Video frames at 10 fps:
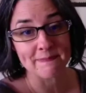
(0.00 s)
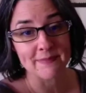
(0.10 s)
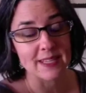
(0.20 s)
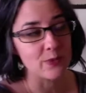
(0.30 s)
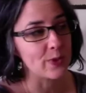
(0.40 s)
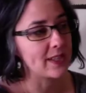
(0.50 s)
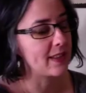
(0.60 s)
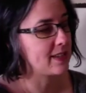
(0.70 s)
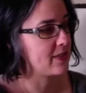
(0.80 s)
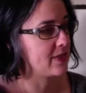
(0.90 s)
is one I'd
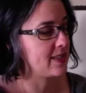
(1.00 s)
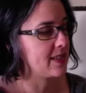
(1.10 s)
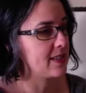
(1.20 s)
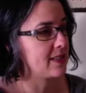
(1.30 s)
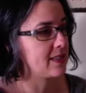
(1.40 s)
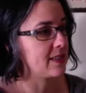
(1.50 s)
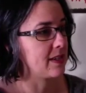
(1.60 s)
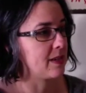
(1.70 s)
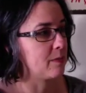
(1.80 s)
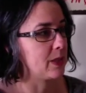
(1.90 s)
like to visit.
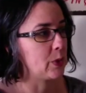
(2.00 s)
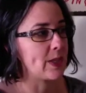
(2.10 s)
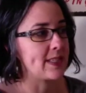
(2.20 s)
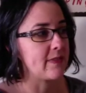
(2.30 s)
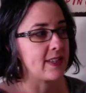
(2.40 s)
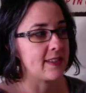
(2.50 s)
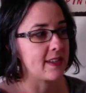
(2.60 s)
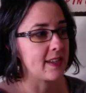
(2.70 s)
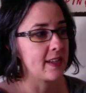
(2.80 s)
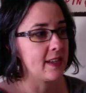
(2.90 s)

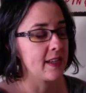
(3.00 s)
L'Oisivité.